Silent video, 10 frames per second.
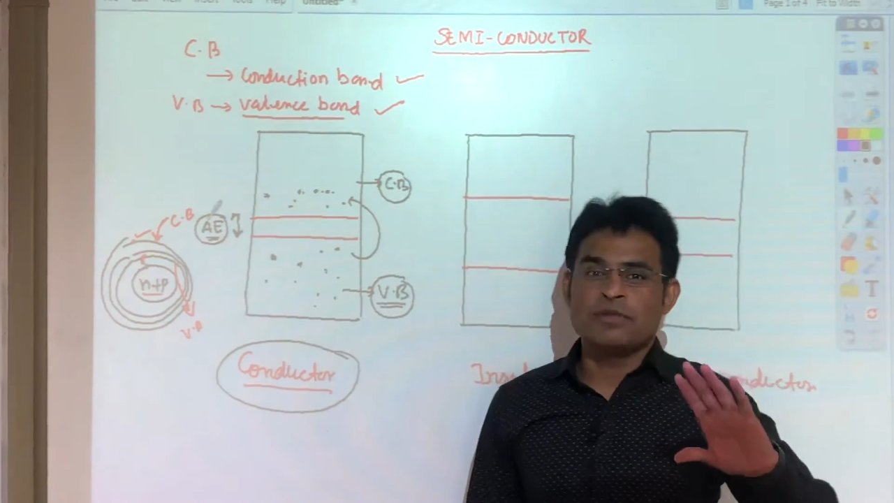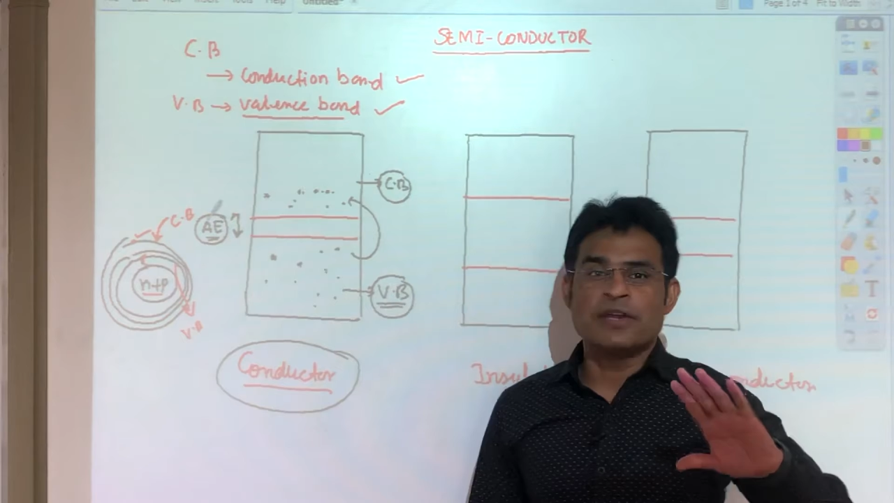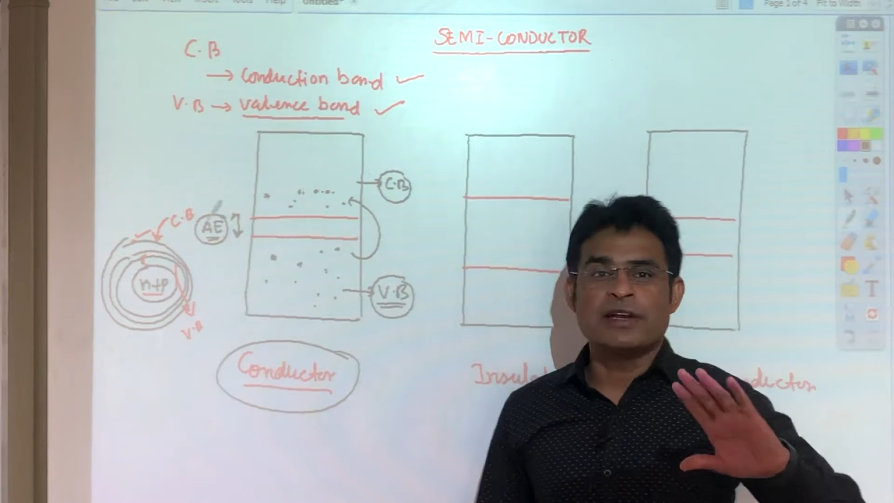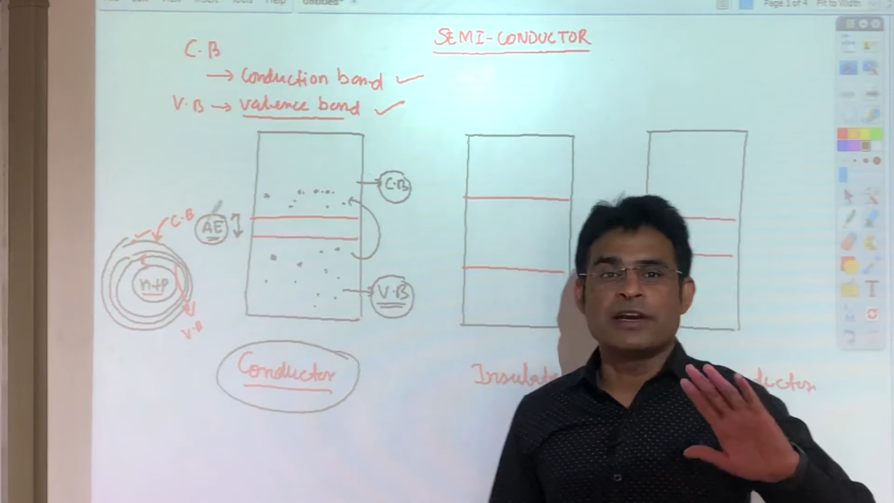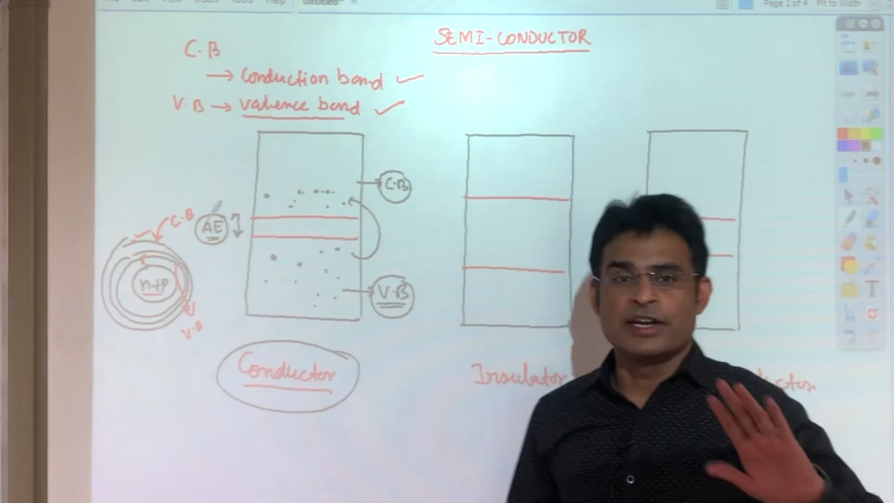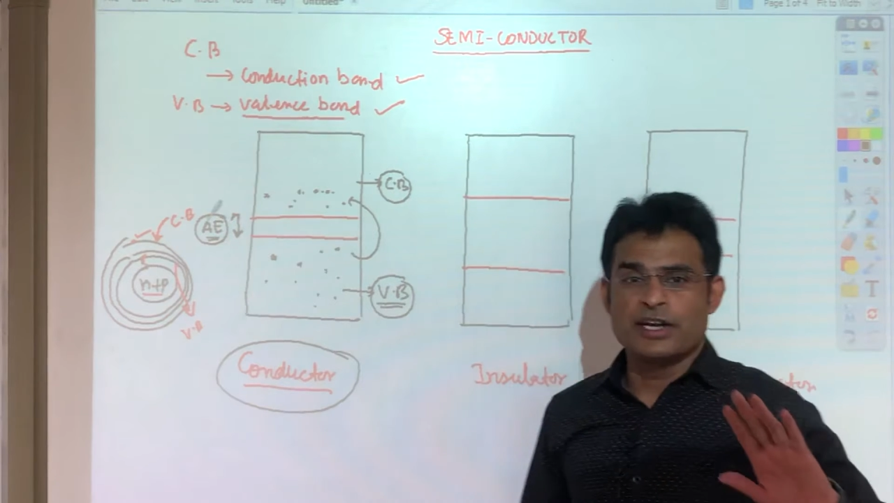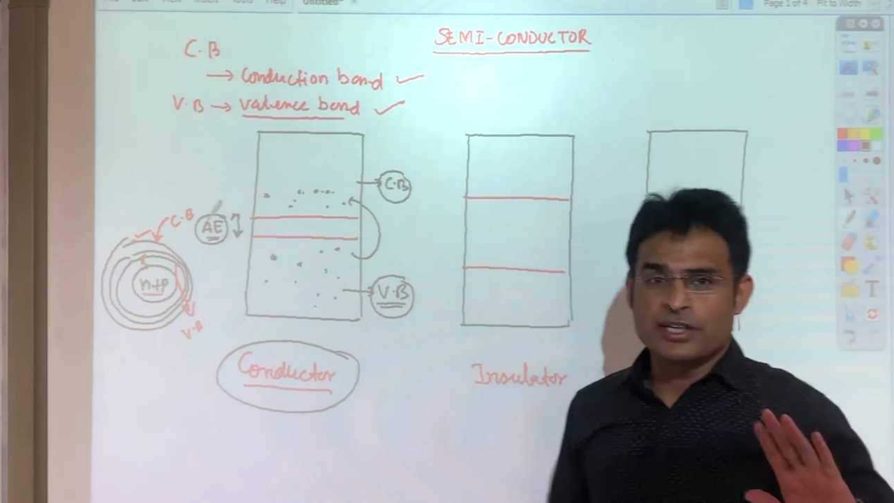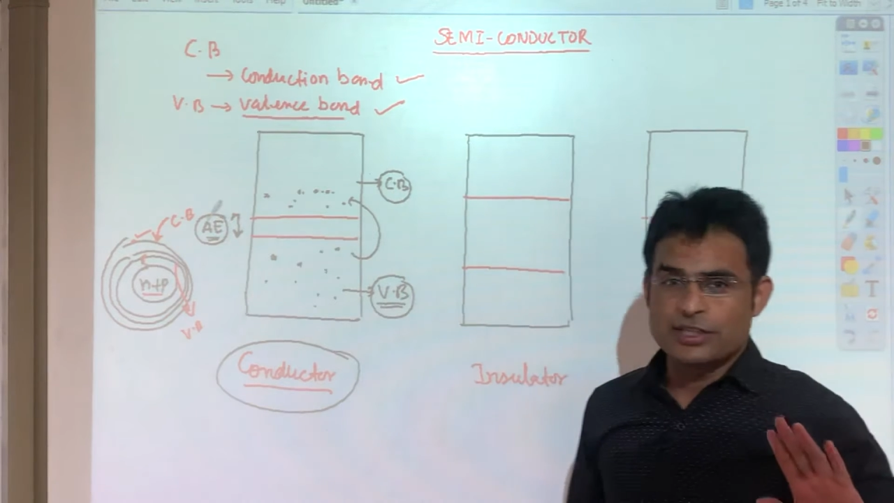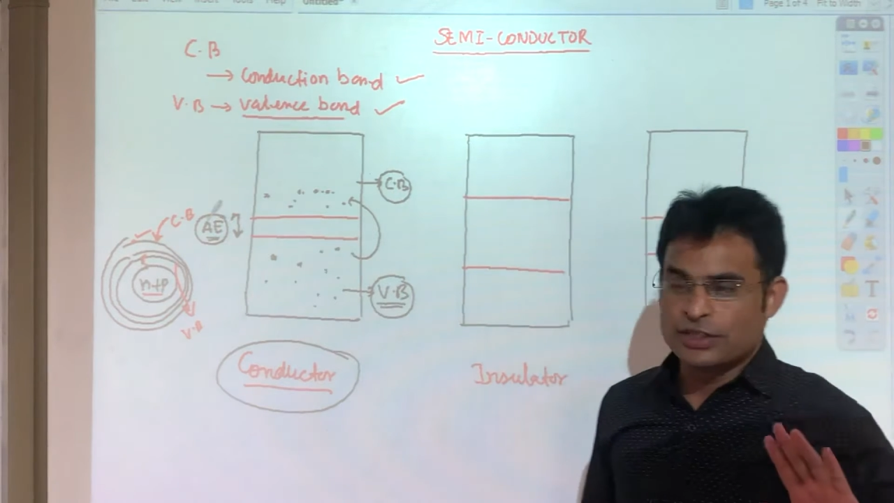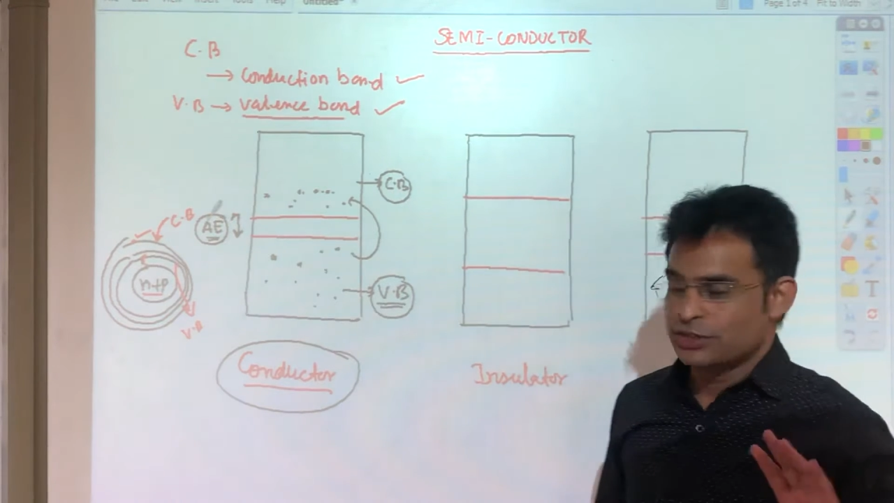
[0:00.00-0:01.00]
of a
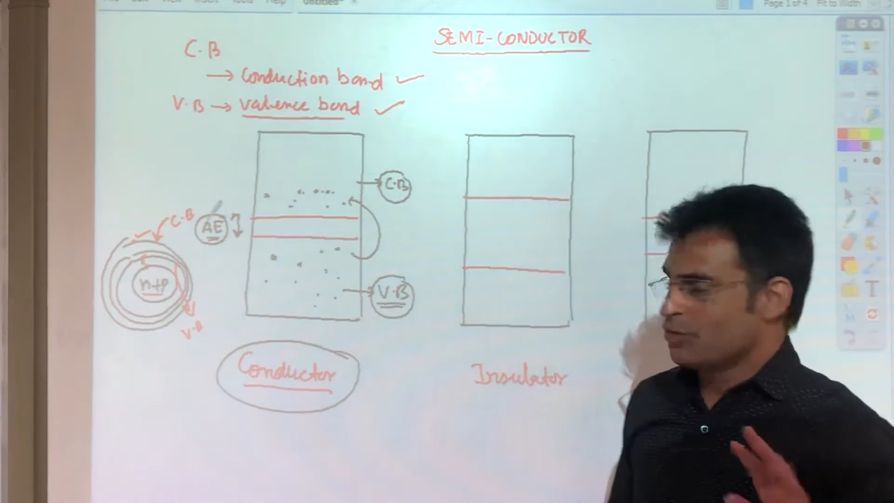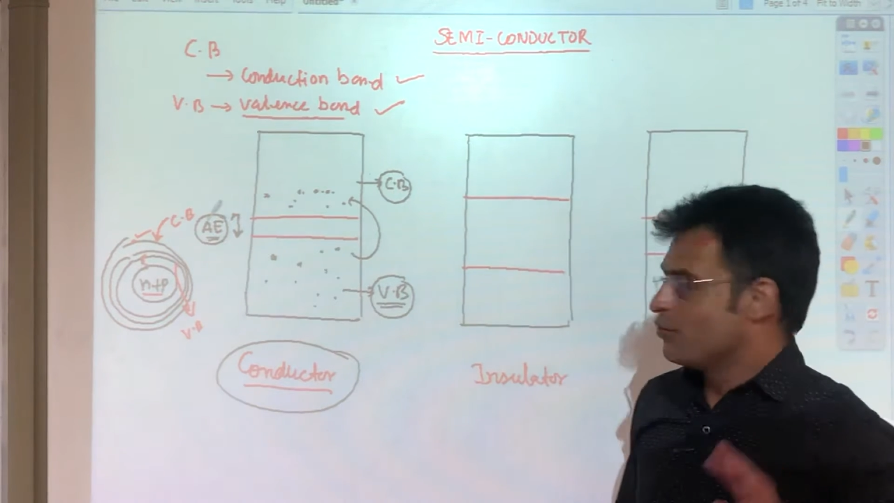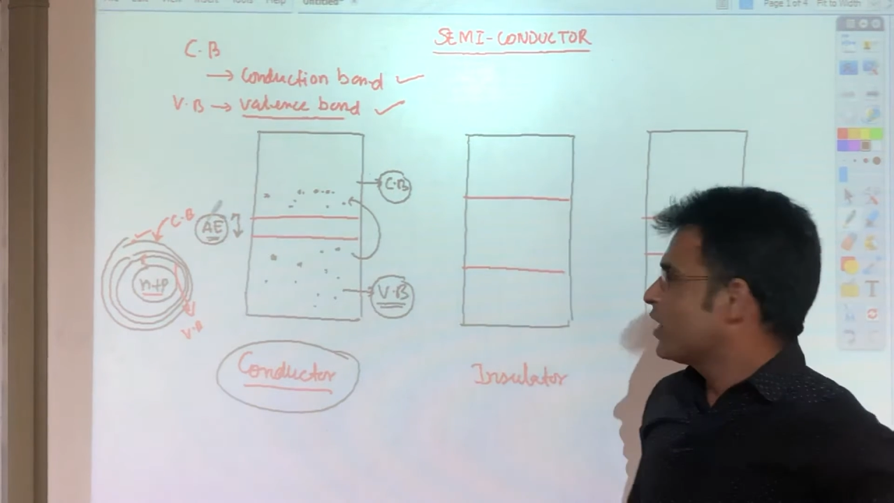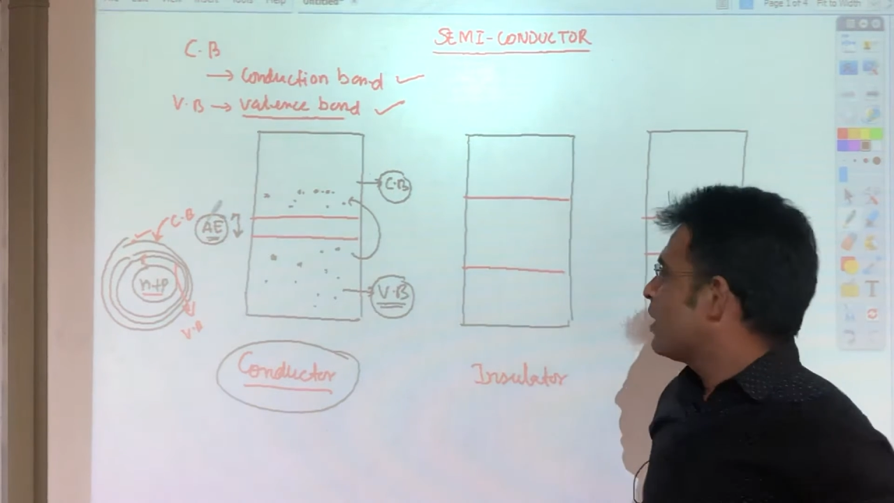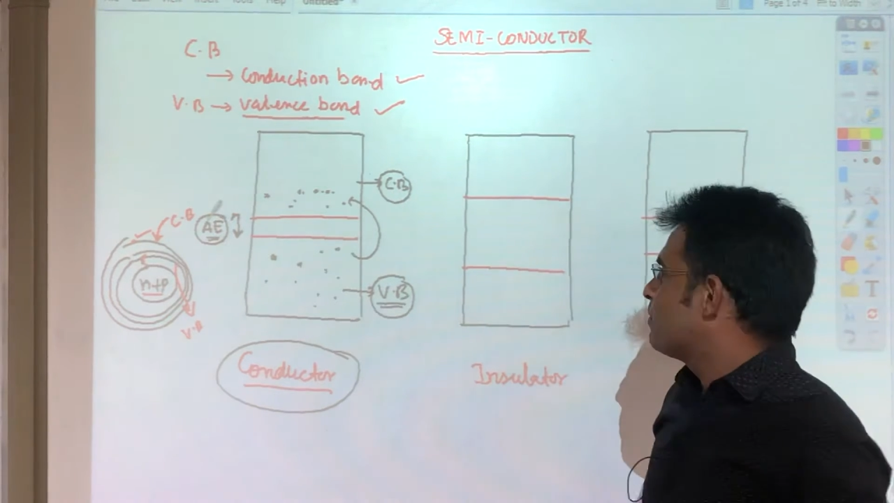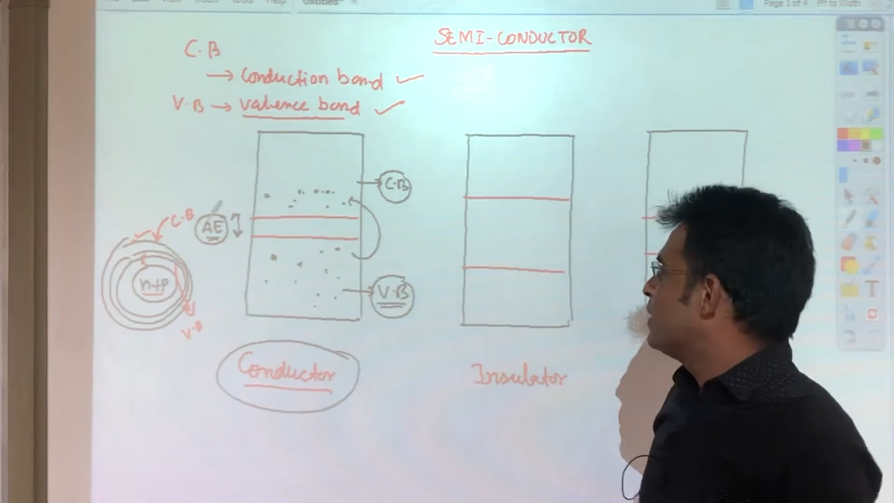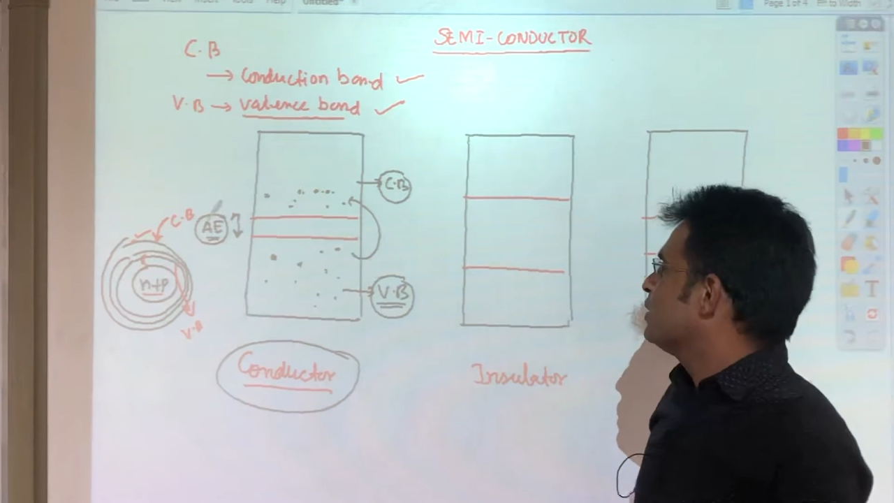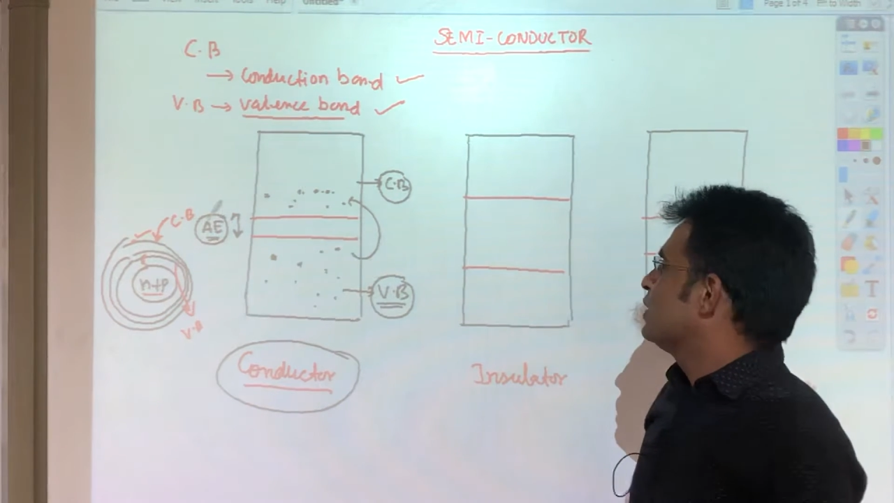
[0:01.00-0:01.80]
conductor, so what happens?